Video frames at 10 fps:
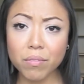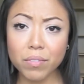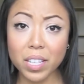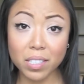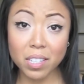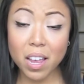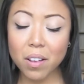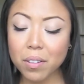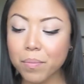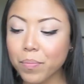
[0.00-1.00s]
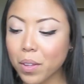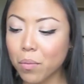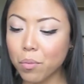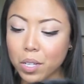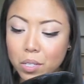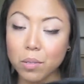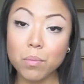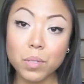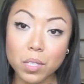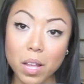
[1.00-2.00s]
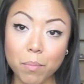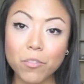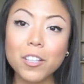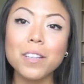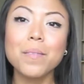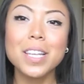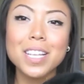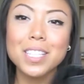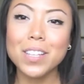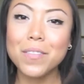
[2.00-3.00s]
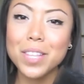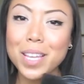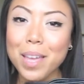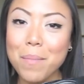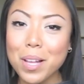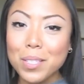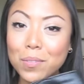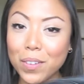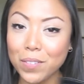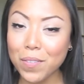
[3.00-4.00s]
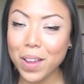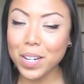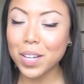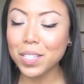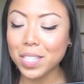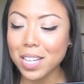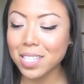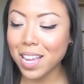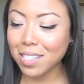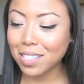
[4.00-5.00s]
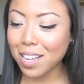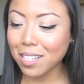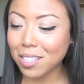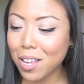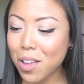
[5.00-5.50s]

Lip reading: discount, which was helpful. So everything came out to $55.10,